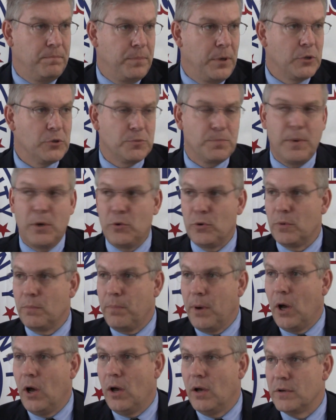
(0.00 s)
postpone or
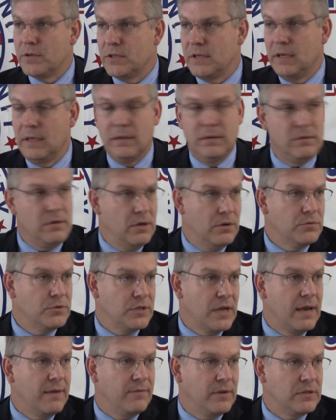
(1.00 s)
pause in
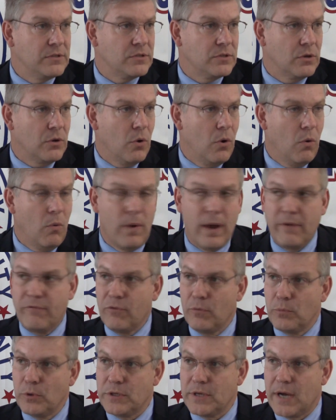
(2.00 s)
savings to go away
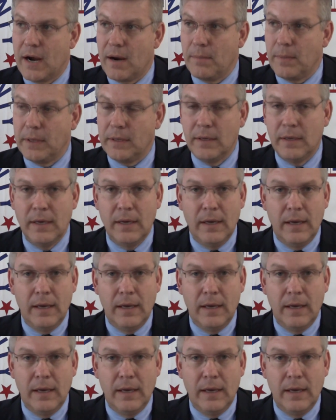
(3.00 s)
from retirement.